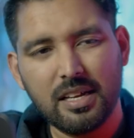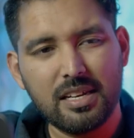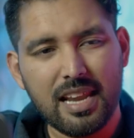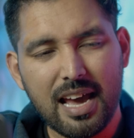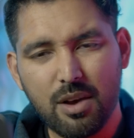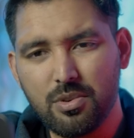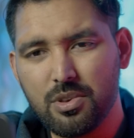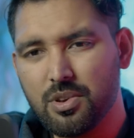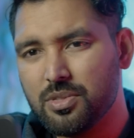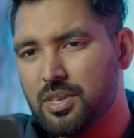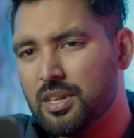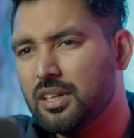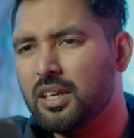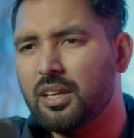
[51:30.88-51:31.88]
And now
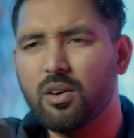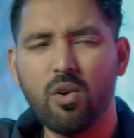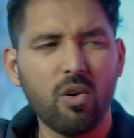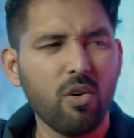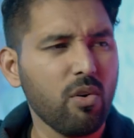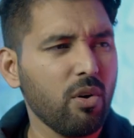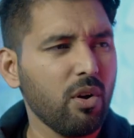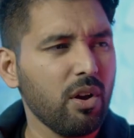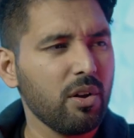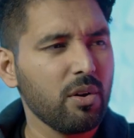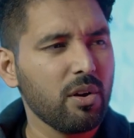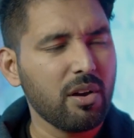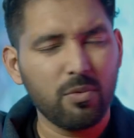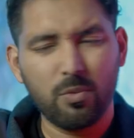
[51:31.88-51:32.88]
you're thinking, oh,
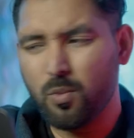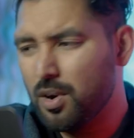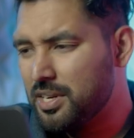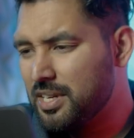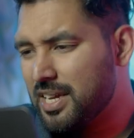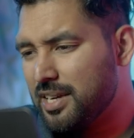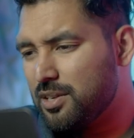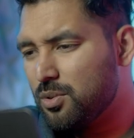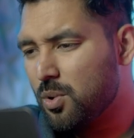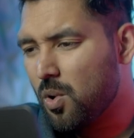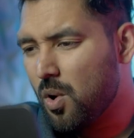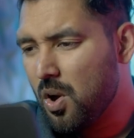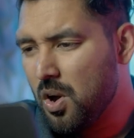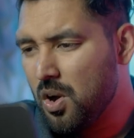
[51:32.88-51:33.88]
what did I
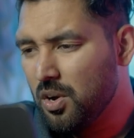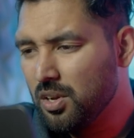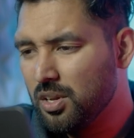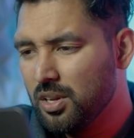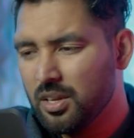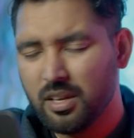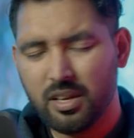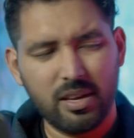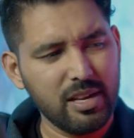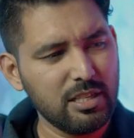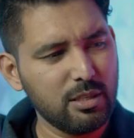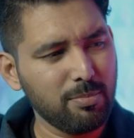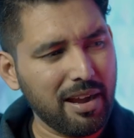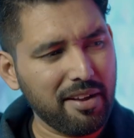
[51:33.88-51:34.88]
do wrong?
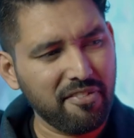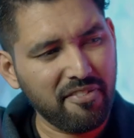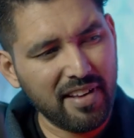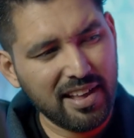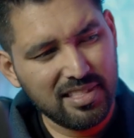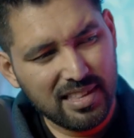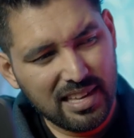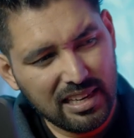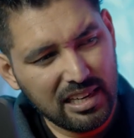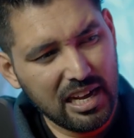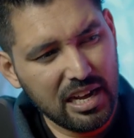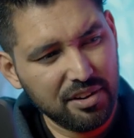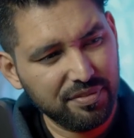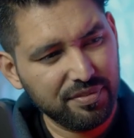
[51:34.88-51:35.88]
Is my faith
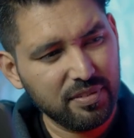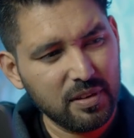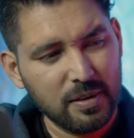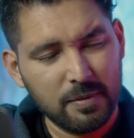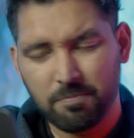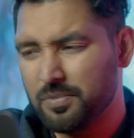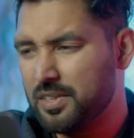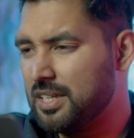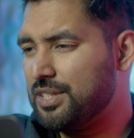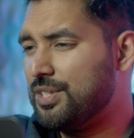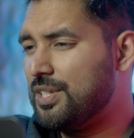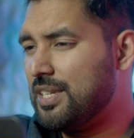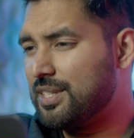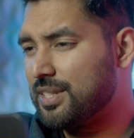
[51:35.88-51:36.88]
enough?
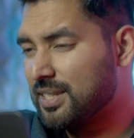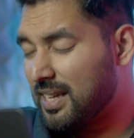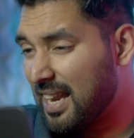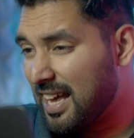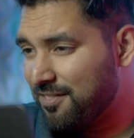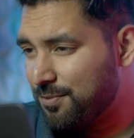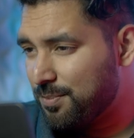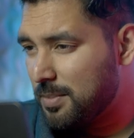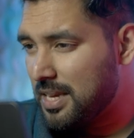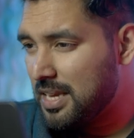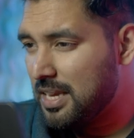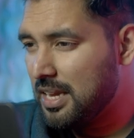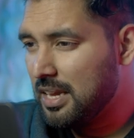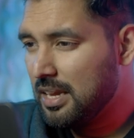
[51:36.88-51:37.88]
Does Jesus love
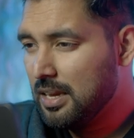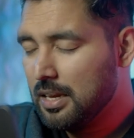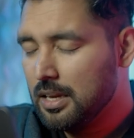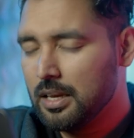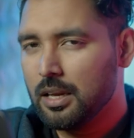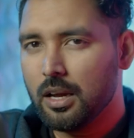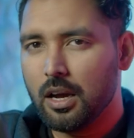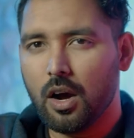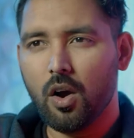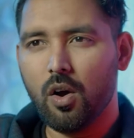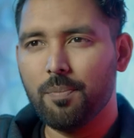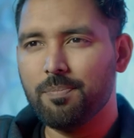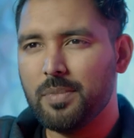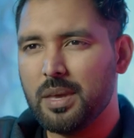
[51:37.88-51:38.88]
me?
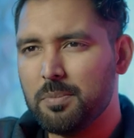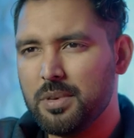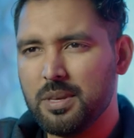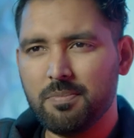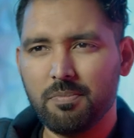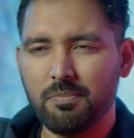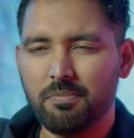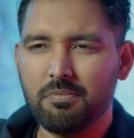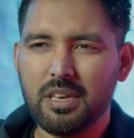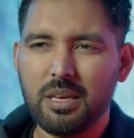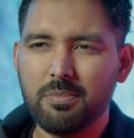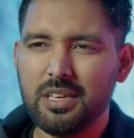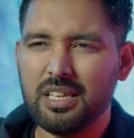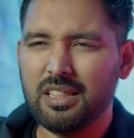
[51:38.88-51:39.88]
Oh,
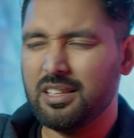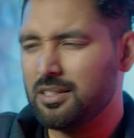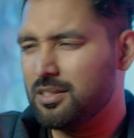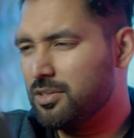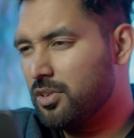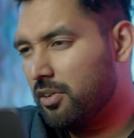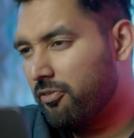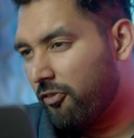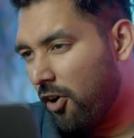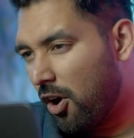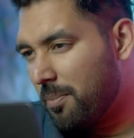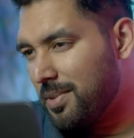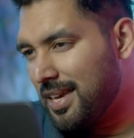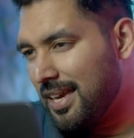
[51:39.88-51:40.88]
maybe this is not
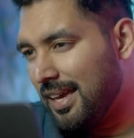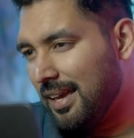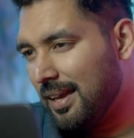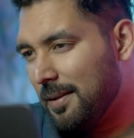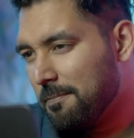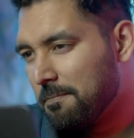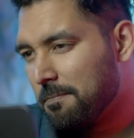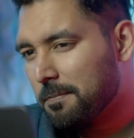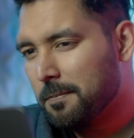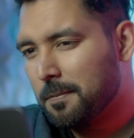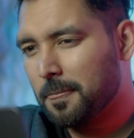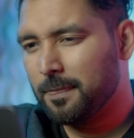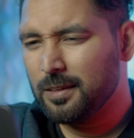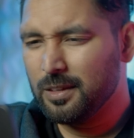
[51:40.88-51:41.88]
for me.
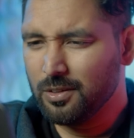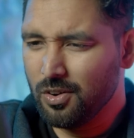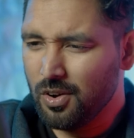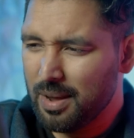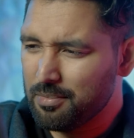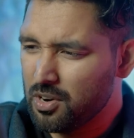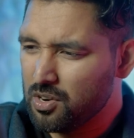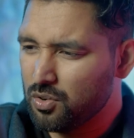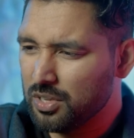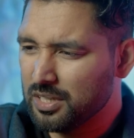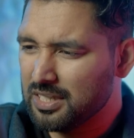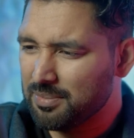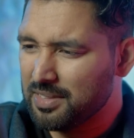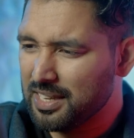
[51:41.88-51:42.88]
You know, I'm not
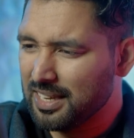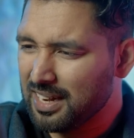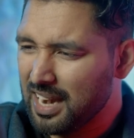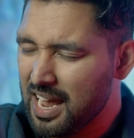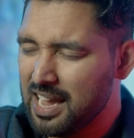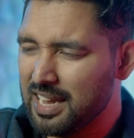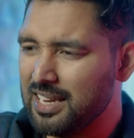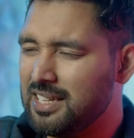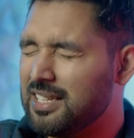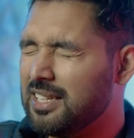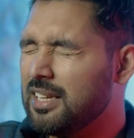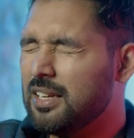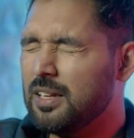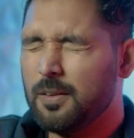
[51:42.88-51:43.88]
doing something
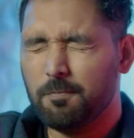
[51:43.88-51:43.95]
right.